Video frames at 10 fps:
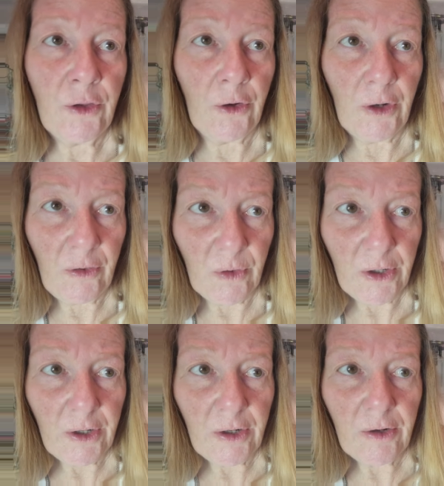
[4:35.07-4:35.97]
there are,
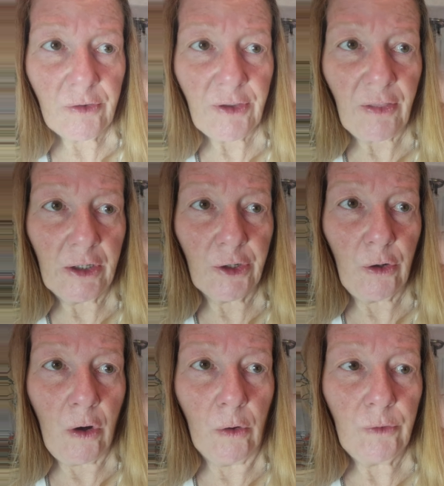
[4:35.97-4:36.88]
you see the
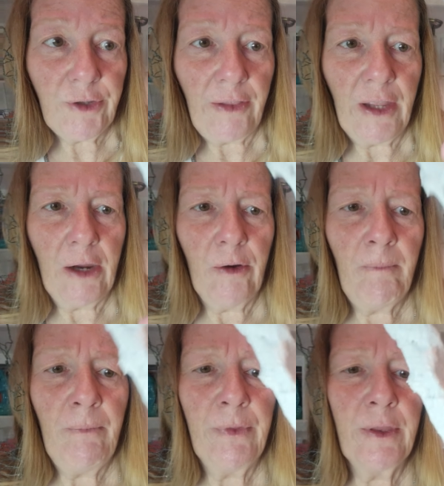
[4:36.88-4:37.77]
little holes in
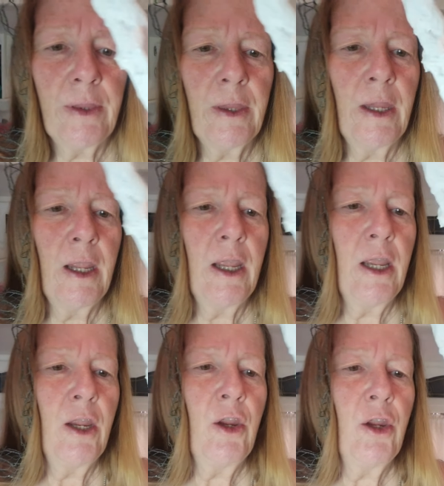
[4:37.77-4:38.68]
there?
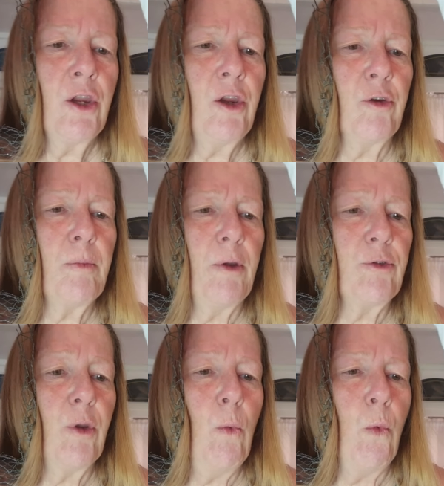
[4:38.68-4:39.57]
You're
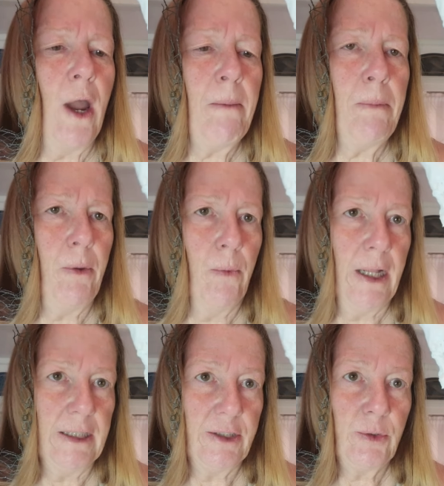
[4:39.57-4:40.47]
supposed to wipe it
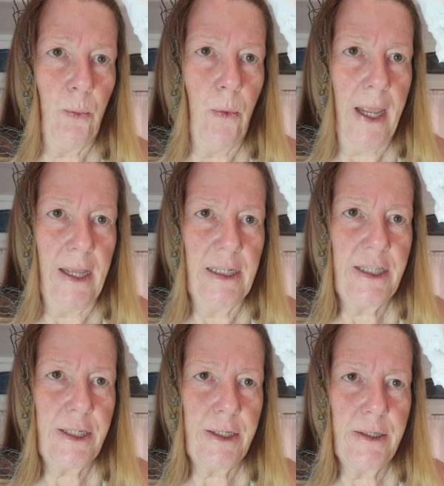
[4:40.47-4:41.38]
while it's
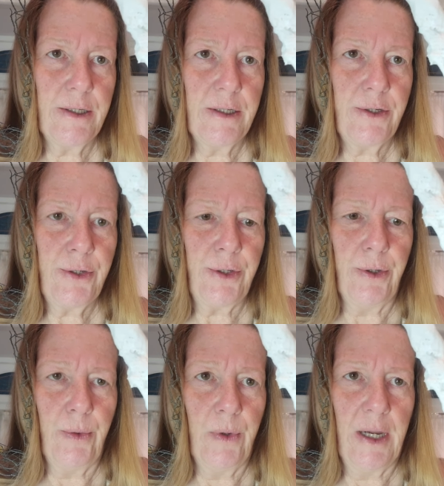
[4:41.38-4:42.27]
wet
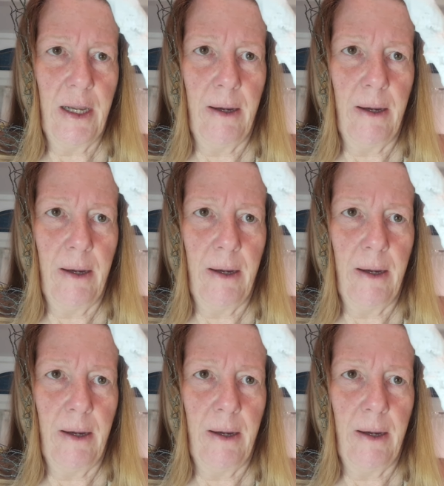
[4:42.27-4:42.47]
to